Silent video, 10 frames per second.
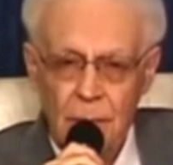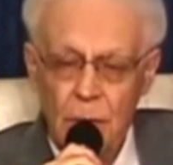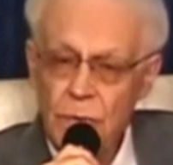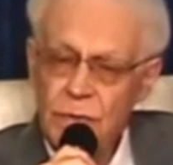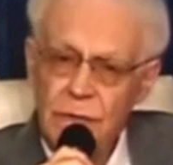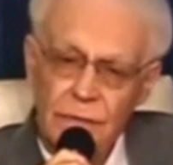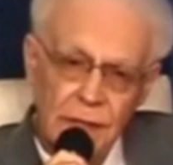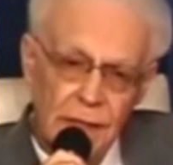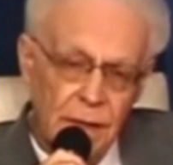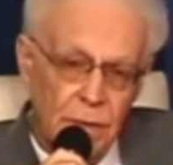Most of
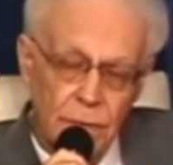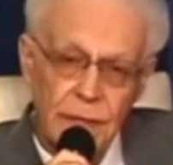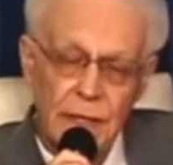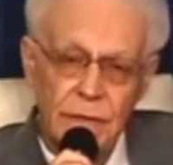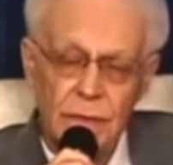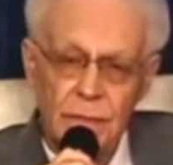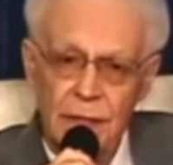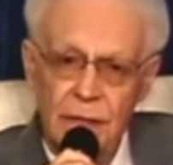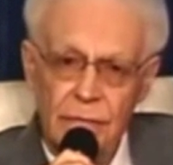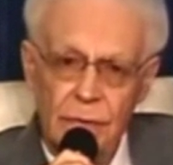the New
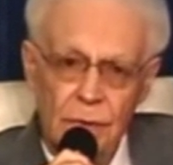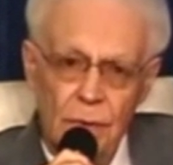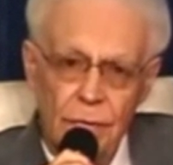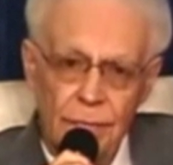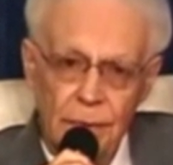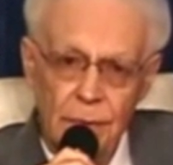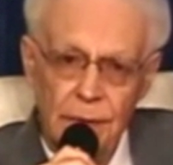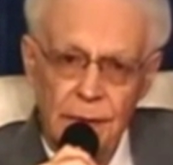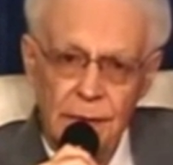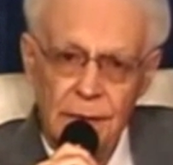Testament, if you go
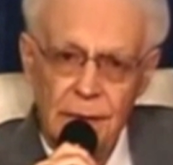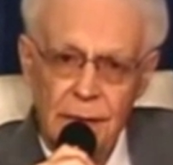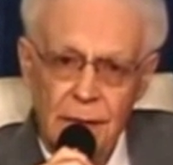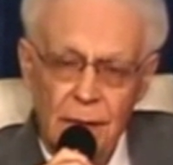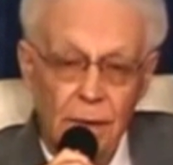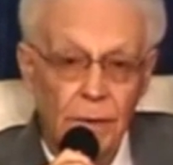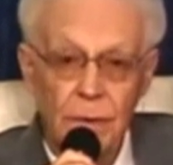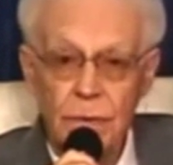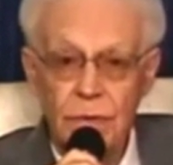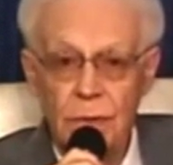through it,
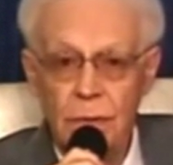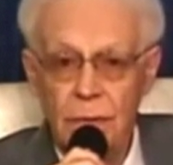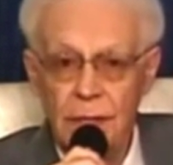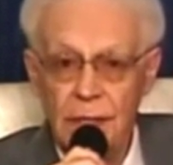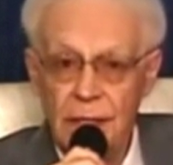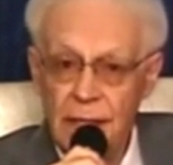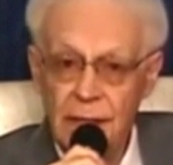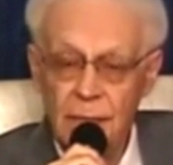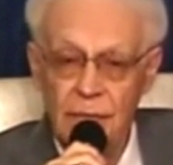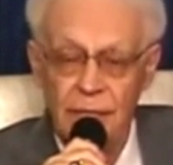alludes to the kingdom